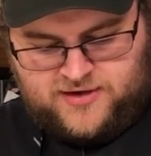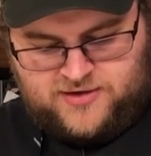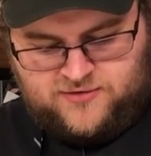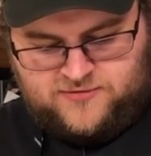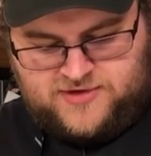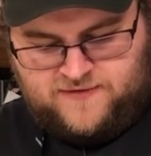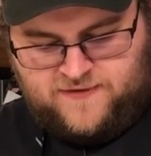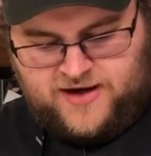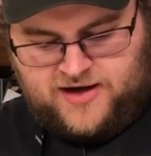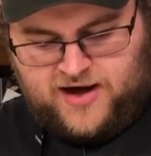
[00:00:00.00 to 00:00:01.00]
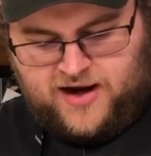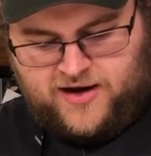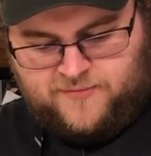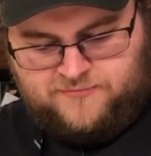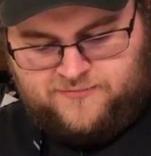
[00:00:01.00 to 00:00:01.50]
I used in
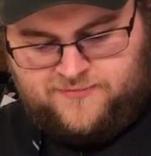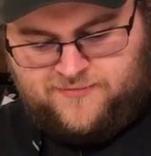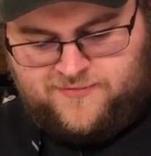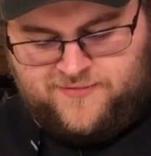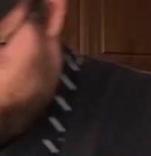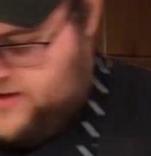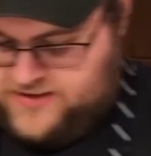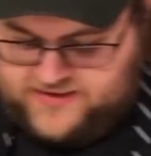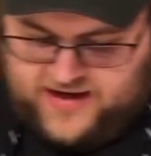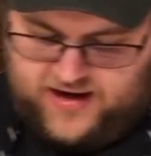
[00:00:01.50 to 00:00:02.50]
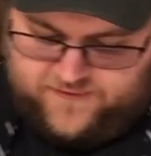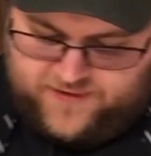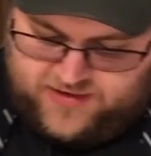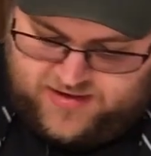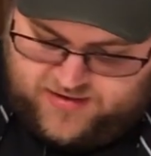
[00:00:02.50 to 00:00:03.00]
Vietnam. It's
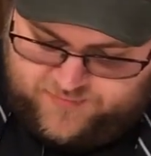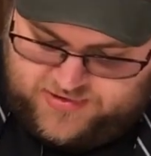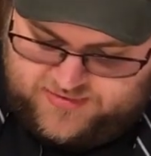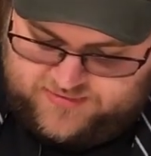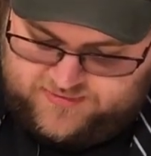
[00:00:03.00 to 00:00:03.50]
half a cup.